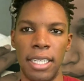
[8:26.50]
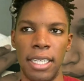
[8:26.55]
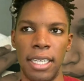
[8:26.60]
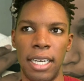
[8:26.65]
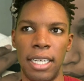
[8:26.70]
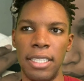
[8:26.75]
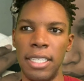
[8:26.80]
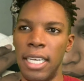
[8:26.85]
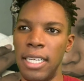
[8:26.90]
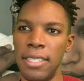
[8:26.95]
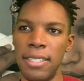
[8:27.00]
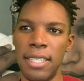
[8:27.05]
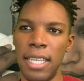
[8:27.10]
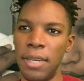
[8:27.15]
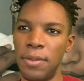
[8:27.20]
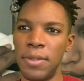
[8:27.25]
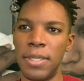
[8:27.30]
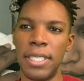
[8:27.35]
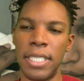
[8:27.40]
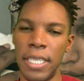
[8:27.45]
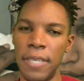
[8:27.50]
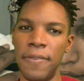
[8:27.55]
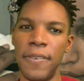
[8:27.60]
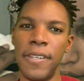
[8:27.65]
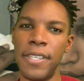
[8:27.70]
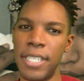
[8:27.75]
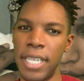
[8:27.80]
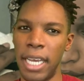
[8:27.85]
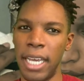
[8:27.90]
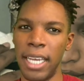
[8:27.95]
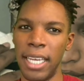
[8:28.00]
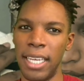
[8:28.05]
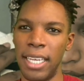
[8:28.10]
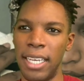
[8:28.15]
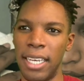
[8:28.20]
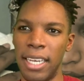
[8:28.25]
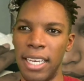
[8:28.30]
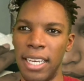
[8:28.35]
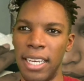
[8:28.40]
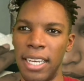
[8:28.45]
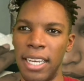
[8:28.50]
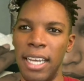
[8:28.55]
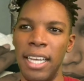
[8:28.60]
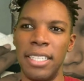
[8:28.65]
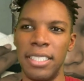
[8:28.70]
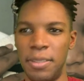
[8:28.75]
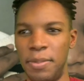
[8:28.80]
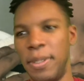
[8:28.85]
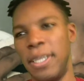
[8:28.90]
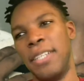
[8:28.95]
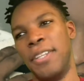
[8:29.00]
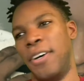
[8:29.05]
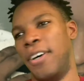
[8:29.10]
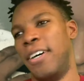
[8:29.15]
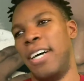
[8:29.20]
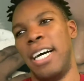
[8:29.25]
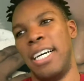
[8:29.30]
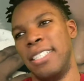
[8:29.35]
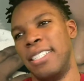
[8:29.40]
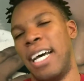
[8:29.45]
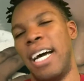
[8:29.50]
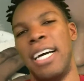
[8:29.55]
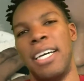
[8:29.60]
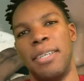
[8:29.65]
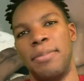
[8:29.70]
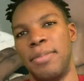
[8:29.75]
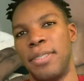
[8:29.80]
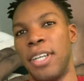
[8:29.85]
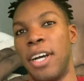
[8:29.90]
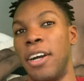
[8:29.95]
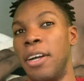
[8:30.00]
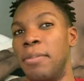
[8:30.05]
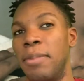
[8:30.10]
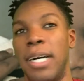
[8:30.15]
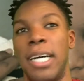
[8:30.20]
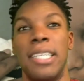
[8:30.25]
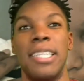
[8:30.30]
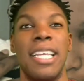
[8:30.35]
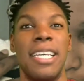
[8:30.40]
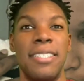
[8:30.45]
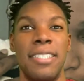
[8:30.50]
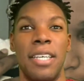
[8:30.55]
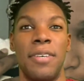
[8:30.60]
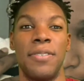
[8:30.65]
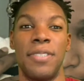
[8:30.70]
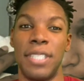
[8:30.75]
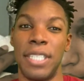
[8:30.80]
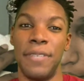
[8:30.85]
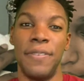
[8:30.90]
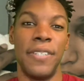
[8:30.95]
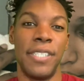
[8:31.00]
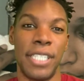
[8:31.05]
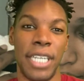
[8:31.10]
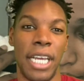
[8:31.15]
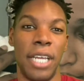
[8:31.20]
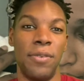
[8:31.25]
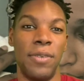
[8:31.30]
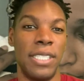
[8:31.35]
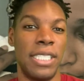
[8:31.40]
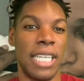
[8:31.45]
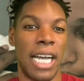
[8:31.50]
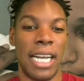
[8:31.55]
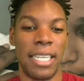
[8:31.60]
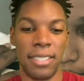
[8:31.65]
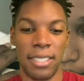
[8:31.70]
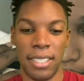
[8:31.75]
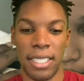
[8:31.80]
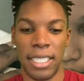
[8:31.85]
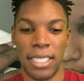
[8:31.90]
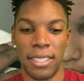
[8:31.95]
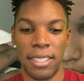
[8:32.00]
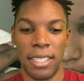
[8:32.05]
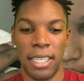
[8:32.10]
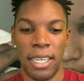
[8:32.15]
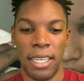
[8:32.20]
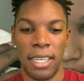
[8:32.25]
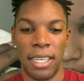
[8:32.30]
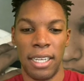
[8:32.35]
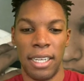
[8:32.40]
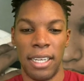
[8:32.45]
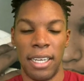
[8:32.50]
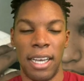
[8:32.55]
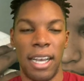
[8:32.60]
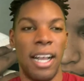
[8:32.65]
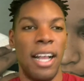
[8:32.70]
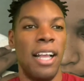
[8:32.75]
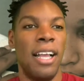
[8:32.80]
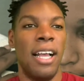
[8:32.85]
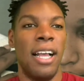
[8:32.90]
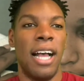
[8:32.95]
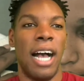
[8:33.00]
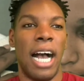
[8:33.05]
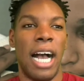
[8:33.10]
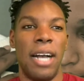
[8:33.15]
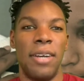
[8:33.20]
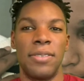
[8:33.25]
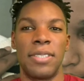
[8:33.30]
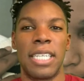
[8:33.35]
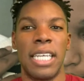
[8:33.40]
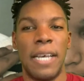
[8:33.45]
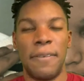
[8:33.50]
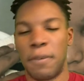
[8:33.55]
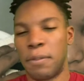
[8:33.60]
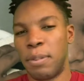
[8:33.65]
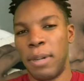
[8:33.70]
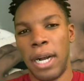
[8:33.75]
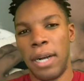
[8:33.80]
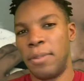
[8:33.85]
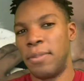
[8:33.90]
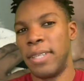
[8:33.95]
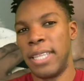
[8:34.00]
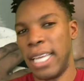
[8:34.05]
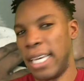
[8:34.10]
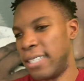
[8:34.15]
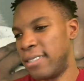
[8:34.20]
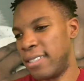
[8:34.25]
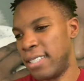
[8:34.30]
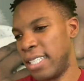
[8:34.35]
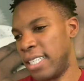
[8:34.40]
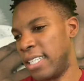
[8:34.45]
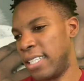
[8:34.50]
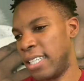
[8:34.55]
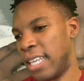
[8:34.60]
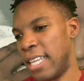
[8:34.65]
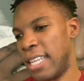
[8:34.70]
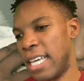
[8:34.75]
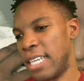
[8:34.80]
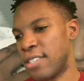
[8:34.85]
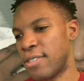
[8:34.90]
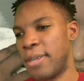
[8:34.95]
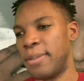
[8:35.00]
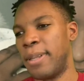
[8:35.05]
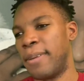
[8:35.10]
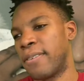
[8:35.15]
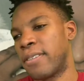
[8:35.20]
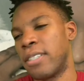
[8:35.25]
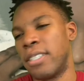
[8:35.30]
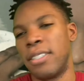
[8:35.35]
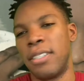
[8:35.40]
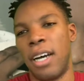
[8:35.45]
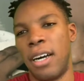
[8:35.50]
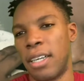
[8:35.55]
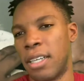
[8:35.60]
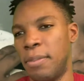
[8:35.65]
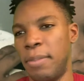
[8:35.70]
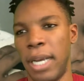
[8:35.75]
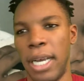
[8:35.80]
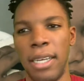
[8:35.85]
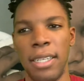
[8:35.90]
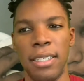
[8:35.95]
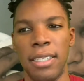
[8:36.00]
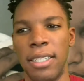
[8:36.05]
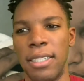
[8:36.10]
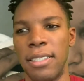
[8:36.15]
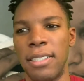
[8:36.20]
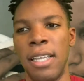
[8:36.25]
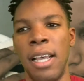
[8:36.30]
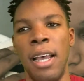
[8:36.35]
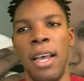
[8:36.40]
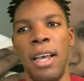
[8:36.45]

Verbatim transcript: unless that was Stevie J, to be in all, I, am sorry, but unless that was Stevie J with Joseline, I was going to have a problem with that scene. And that's why I'm not going to talk about it because